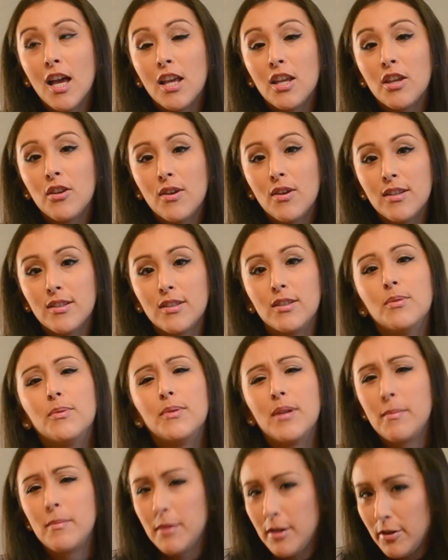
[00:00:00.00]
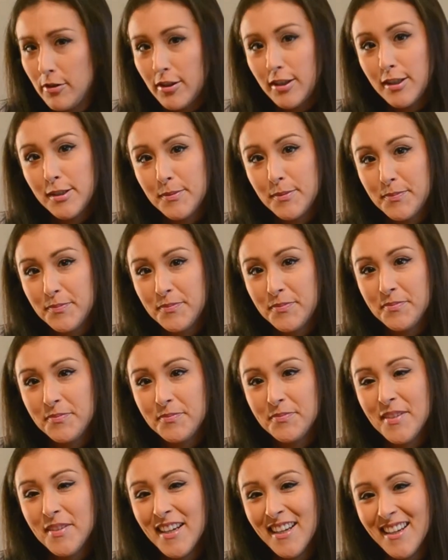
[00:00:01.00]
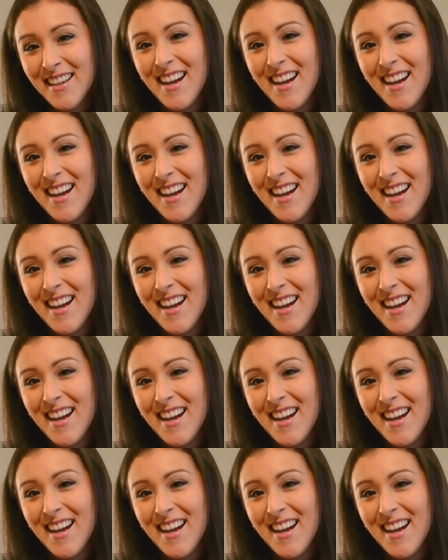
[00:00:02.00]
you guys know what I mean, right?